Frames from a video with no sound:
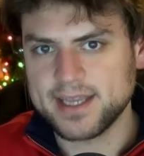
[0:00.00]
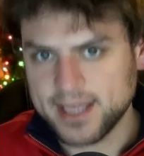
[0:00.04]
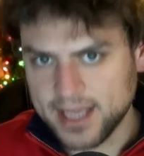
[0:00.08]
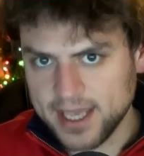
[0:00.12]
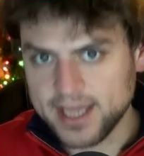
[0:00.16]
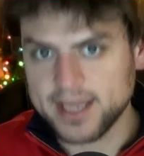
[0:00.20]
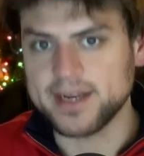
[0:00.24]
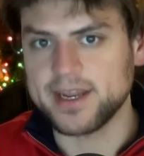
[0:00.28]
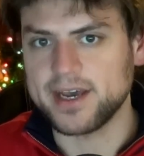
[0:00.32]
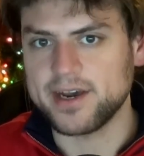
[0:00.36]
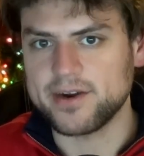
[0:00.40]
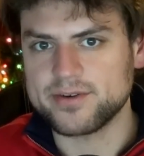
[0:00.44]

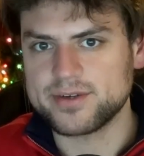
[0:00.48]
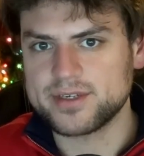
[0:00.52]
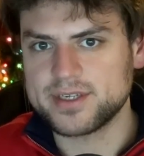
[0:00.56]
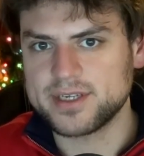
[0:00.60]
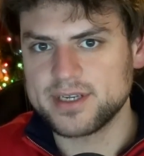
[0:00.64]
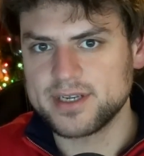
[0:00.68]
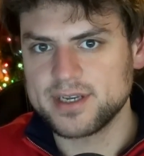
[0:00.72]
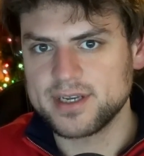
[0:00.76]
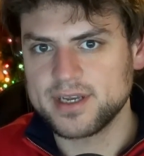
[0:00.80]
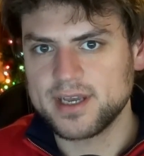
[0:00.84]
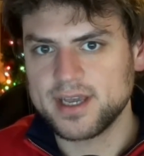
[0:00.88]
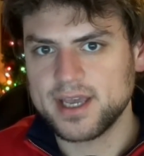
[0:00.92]

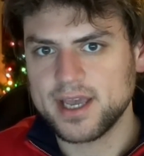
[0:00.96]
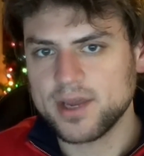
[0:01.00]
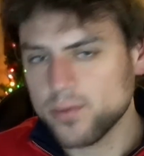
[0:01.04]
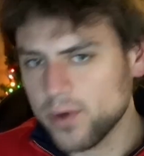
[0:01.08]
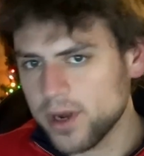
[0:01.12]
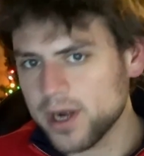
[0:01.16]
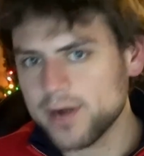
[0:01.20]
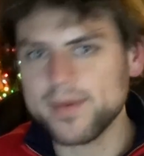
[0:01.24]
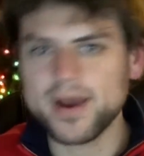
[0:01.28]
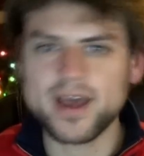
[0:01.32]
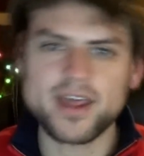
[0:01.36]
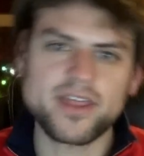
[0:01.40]
keynote. And
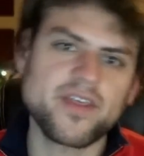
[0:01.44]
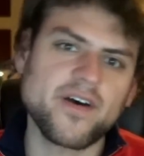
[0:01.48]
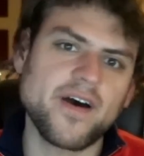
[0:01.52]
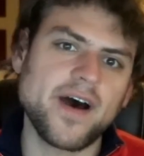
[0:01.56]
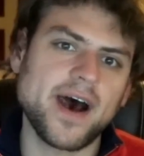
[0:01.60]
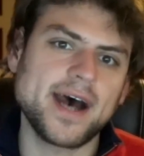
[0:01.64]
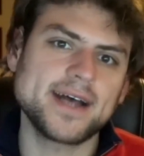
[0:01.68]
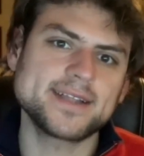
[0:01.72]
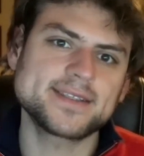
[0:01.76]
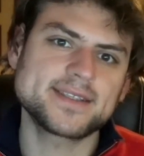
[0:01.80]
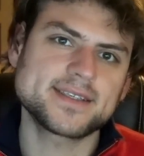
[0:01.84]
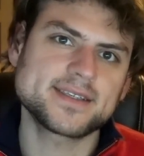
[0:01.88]
what are my
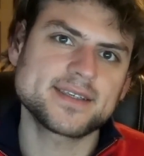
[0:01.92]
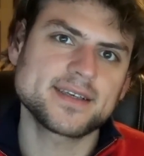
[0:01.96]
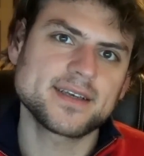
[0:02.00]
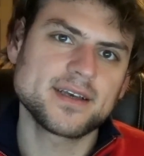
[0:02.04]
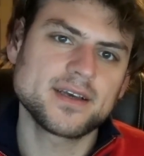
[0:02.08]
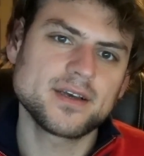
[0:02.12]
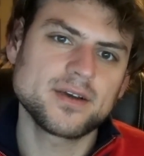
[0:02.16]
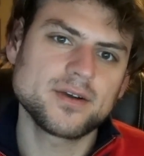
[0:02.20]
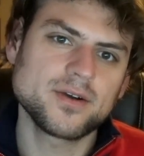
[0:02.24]
thoughts?